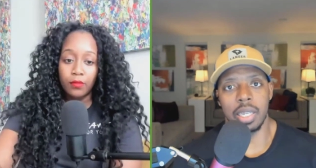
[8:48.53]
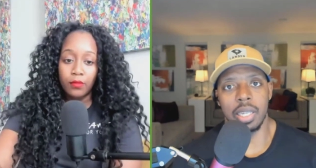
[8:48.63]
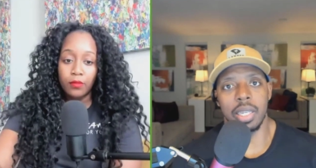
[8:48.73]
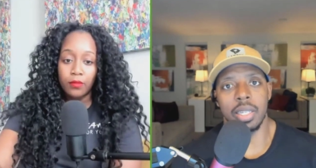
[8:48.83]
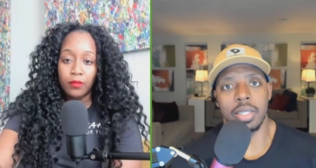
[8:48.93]
Speaker 1: it
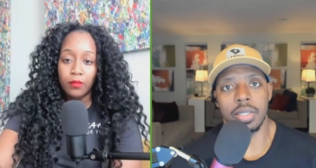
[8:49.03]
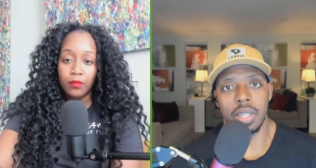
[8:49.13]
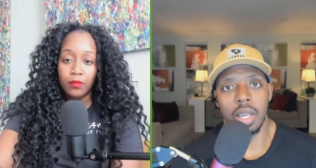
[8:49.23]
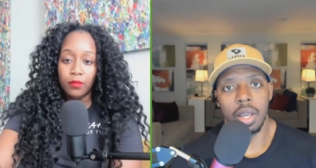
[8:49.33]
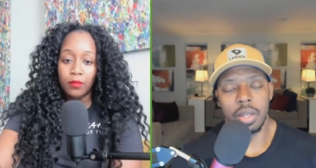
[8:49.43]
is,
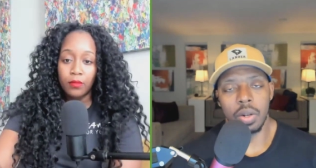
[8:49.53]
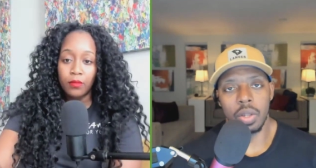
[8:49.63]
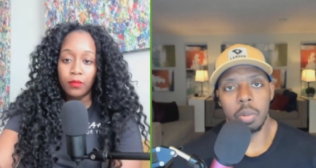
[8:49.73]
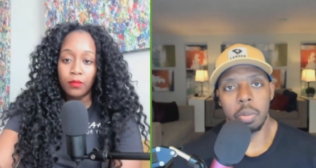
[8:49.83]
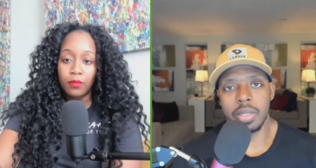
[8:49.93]
you know,
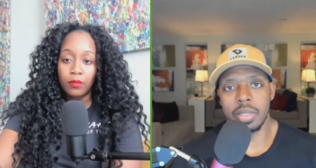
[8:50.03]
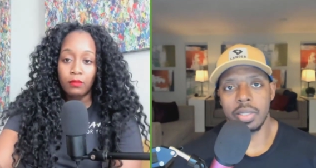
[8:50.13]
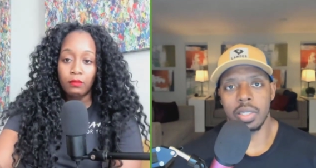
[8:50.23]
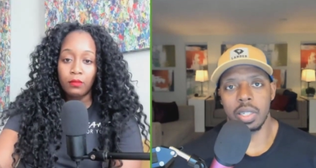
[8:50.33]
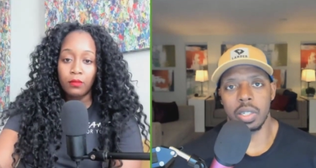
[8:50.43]
your business
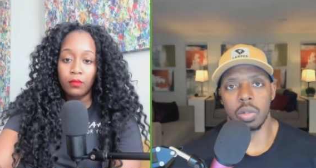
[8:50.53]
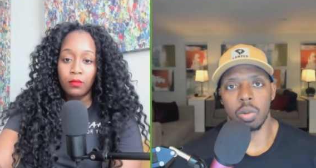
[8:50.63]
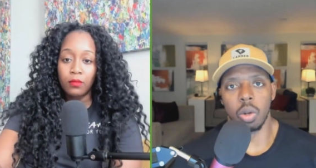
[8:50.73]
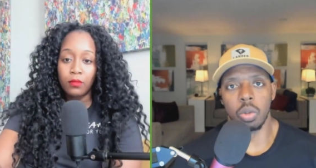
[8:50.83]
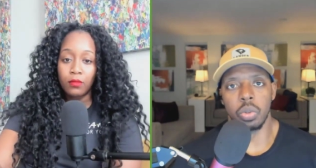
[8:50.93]
is going to
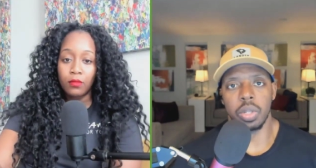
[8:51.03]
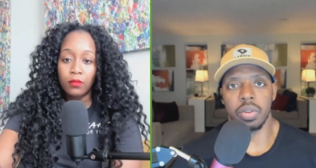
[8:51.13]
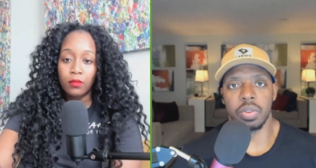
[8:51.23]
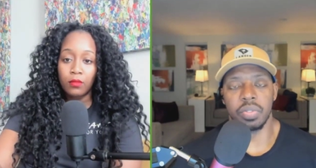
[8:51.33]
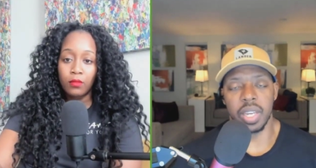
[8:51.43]
grow through
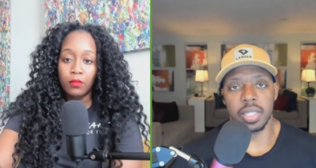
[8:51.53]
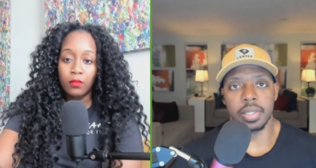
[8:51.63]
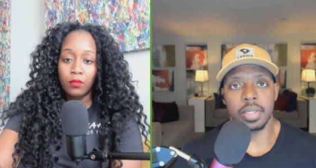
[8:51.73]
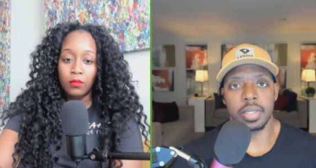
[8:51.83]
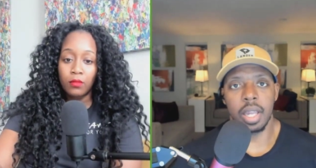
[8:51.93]
different
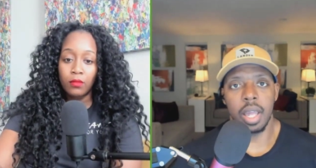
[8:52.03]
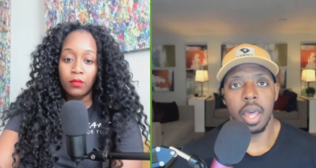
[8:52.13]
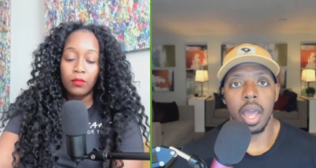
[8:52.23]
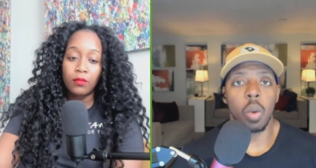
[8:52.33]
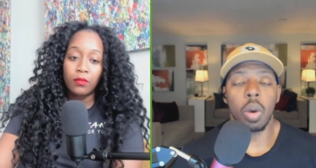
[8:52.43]
phases.
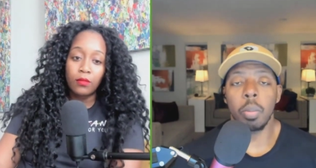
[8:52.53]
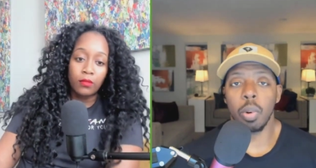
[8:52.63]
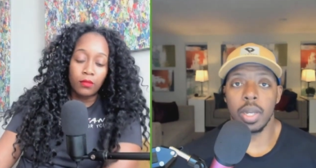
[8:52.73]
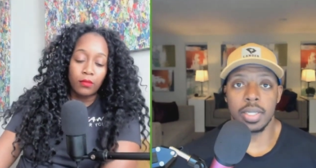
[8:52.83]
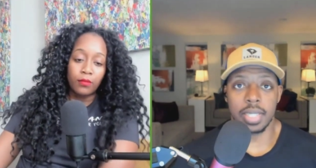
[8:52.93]
At one
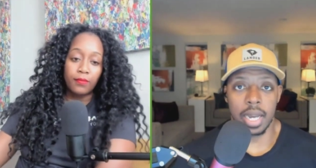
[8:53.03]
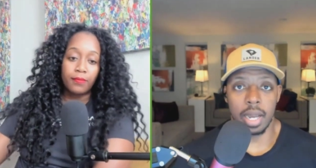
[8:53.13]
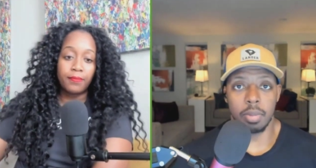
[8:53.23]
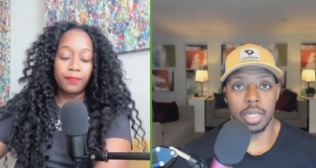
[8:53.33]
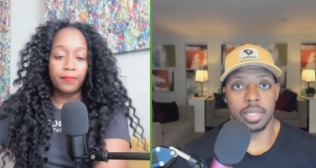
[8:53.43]
point in
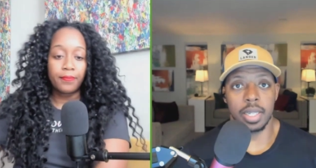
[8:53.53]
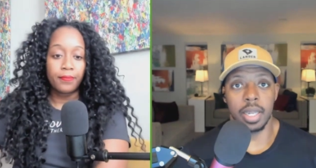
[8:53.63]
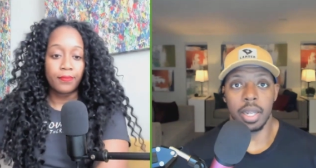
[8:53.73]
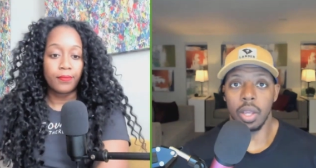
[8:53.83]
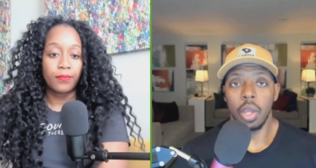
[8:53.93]
time, like I
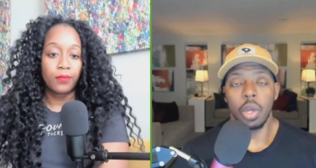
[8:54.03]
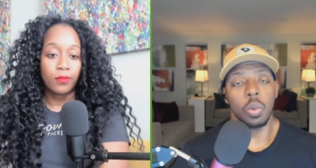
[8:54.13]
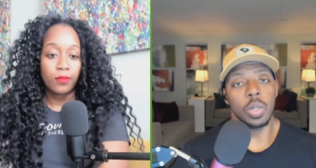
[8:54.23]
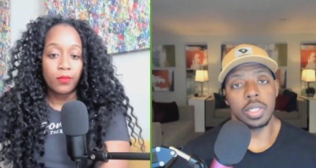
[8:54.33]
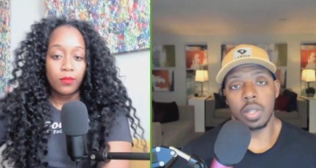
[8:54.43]
said,
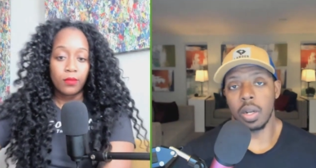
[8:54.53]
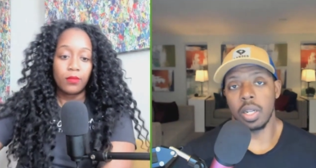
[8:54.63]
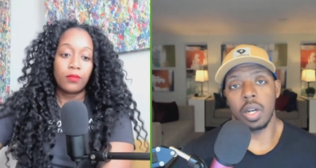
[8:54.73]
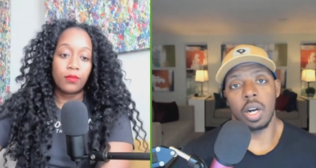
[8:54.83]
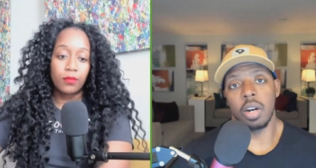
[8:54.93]
we started
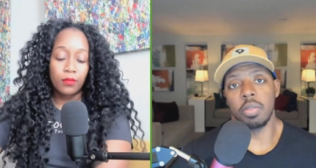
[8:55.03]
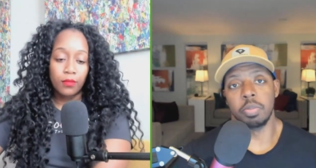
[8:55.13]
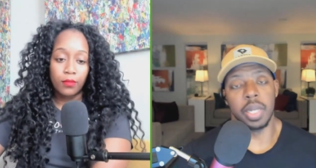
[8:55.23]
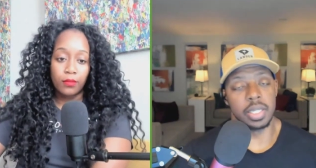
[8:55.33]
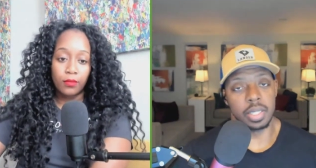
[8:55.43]
off
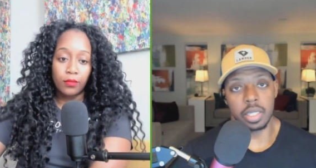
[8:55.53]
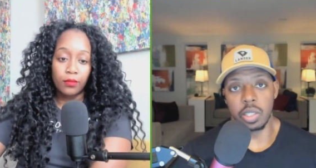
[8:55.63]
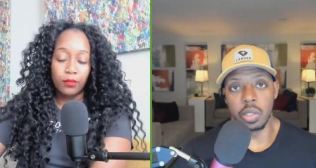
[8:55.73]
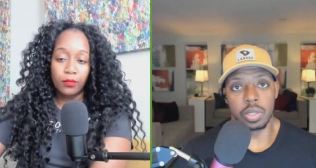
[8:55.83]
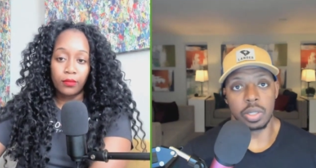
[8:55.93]
basically
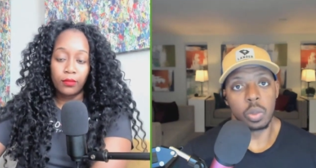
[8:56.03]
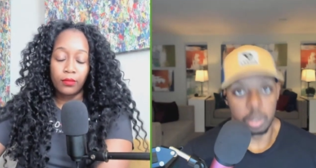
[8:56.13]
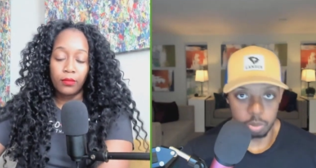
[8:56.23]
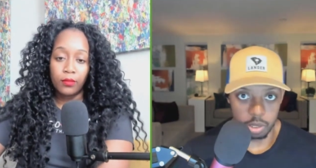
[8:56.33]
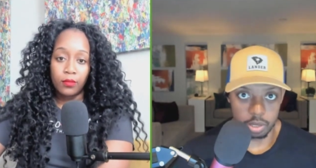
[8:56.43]
using
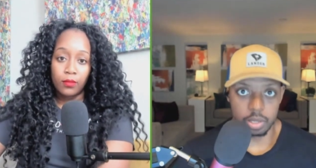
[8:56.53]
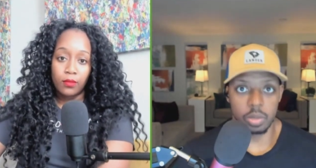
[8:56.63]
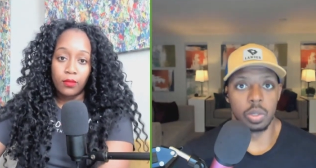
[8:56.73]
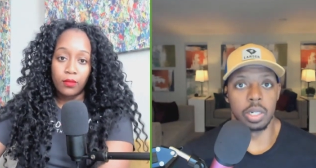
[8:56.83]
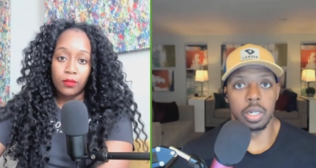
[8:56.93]
QuickBooks
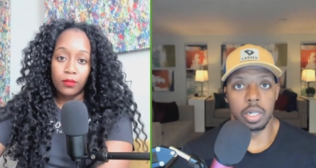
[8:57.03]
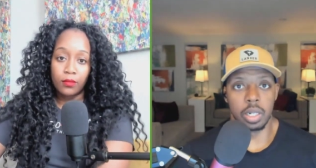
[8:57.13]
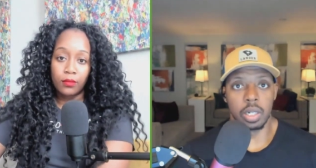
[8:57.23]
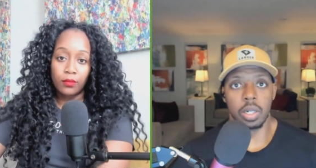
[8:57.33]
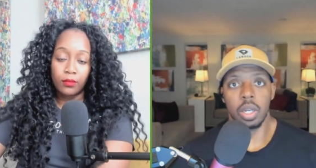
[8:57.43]

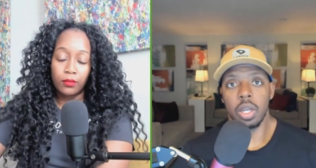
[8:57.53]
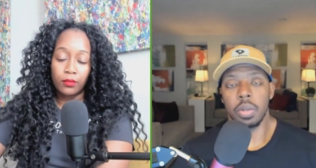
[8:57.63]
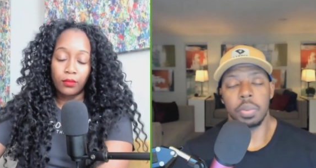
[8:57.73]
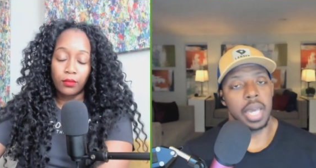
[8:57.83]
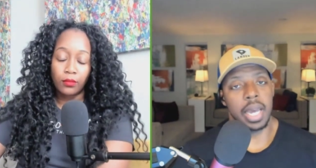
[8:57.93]
where
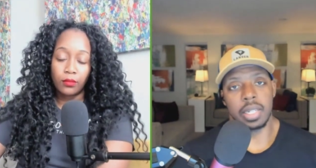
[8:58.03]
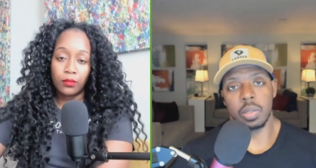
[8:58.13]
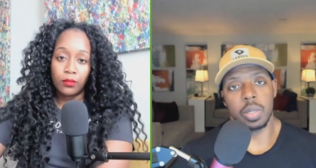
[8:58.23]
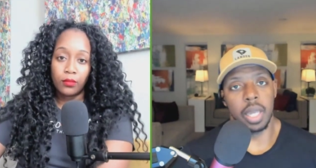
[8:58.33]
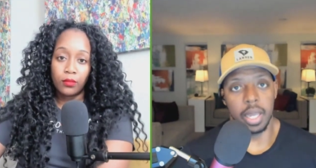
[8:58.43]
we had to
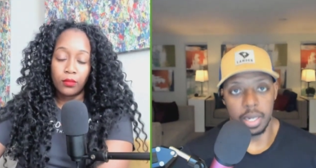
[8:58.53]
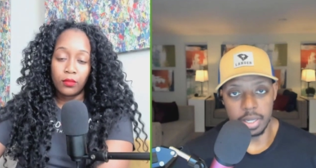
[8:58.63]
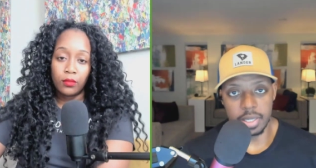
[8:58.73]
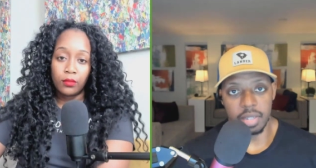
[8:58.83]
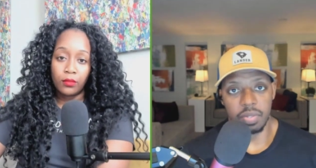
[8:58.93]
create
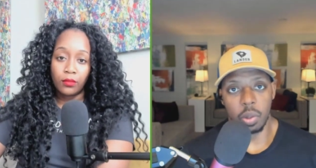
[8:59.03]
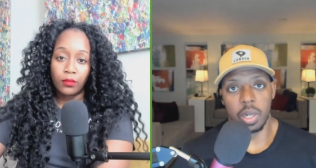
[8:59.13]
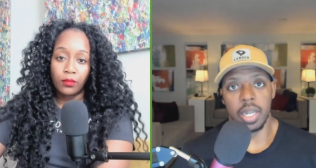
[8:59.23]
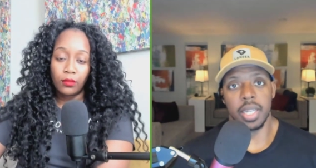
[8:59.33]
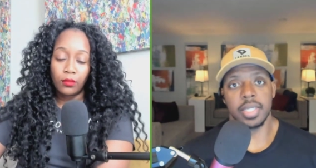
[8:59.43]
each
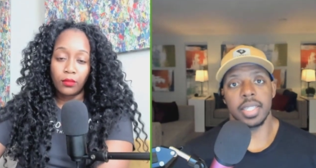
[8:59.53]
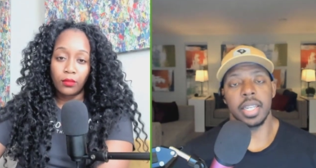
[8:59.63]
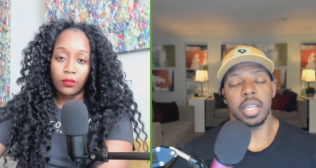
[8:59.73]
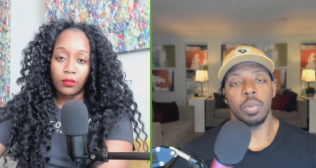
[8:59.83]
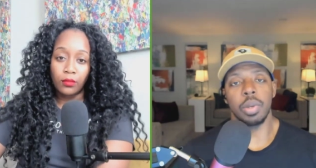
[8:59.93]
invoice and
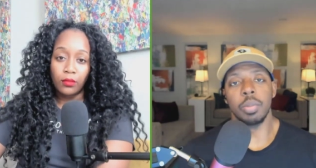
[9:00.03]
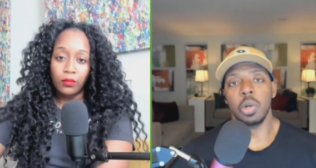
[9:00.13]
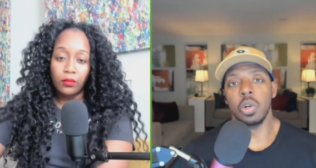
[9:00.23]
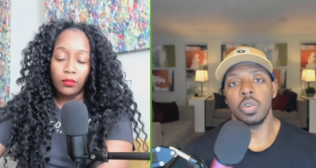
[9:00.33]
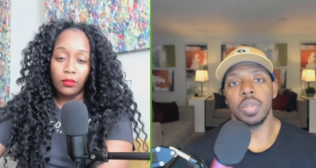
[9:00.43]
then we
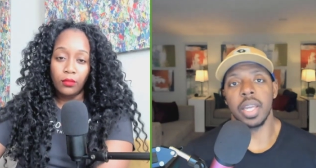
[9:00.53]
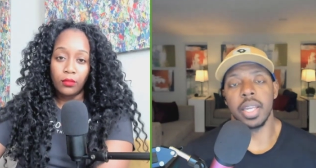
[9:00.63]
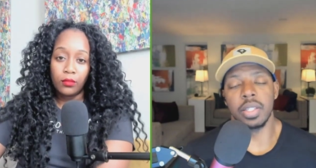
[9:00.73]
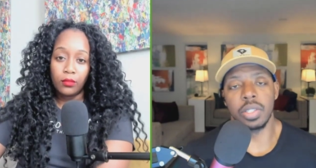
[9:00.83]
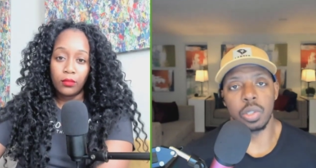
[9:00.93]
moved
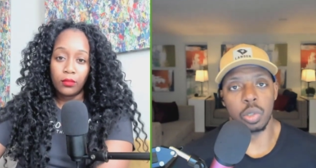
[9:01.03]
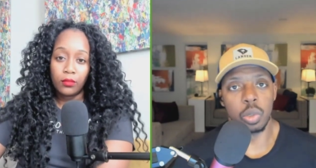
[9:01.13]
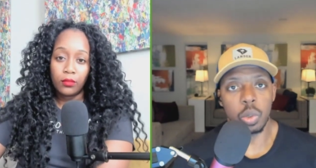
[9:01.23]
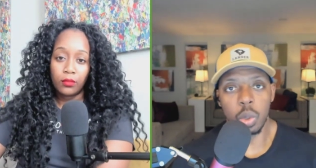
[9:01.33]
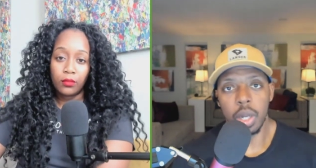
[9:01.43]

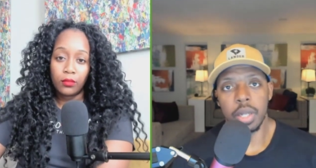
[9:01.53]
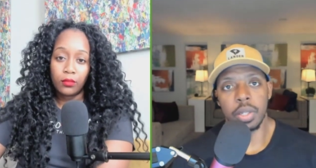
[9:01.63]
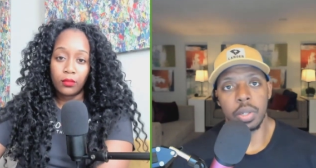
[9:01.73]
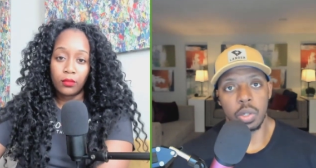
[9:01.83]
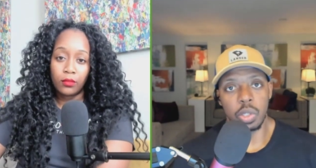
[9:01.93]
into,
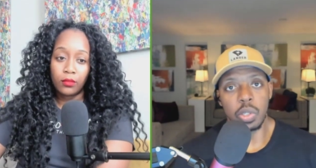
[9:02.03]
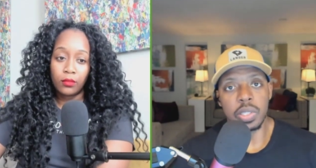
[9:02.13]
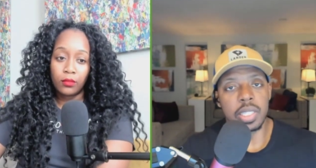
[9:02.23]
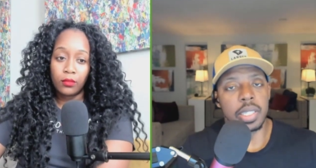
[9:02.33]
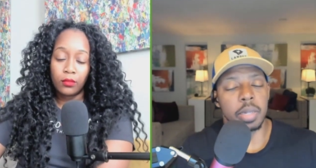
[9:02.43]
you know,
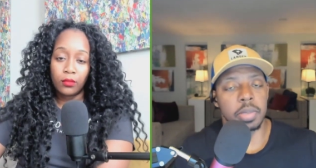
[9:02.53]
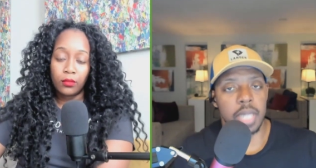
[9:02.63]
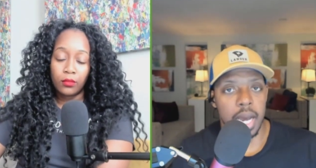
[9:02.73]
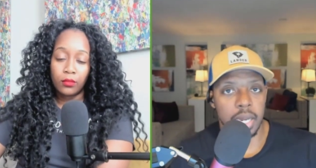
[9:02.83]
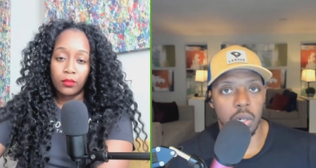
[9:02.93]
using
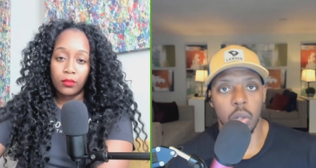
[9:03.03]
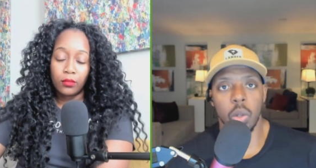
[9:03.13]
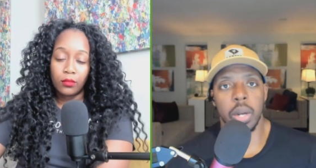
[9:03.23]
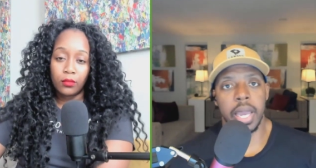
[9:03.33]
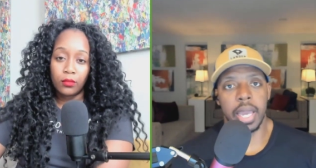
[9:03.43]
Dubsado